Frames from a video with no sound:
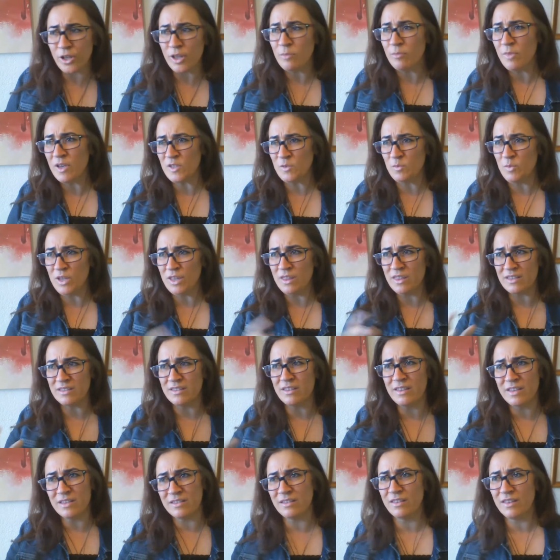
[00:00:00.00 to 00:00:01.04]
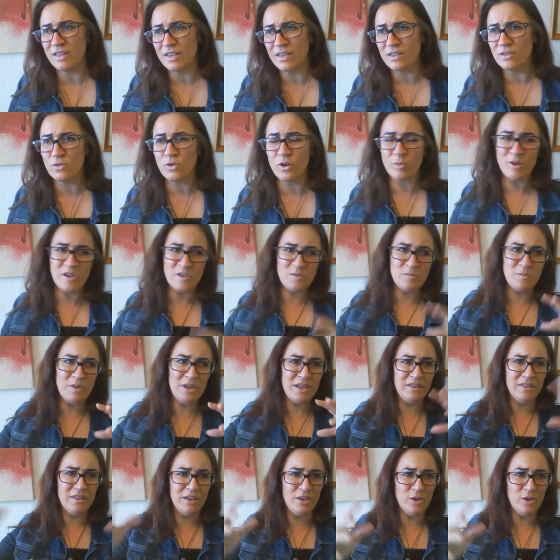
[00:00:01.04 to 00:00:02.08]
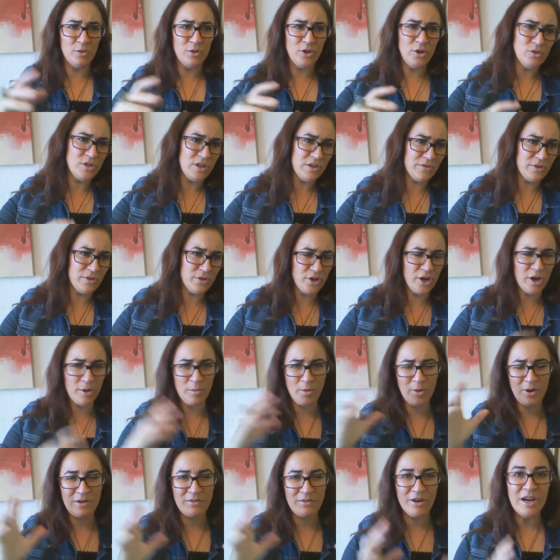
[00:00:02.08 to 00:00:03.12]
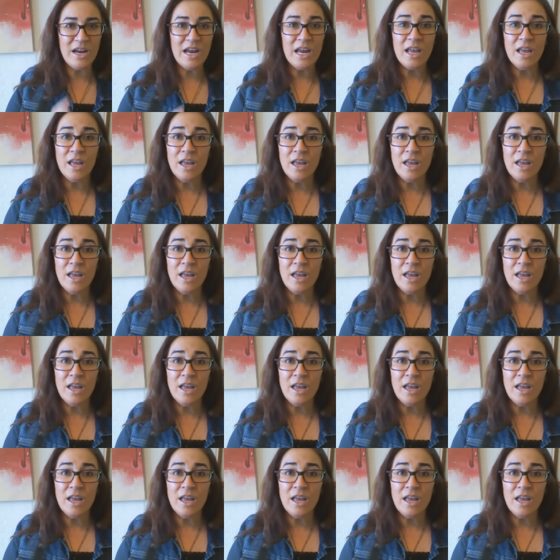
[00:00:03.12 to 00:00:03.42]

It must be this and this and this, or it must be that, you know, use a different term or whatever.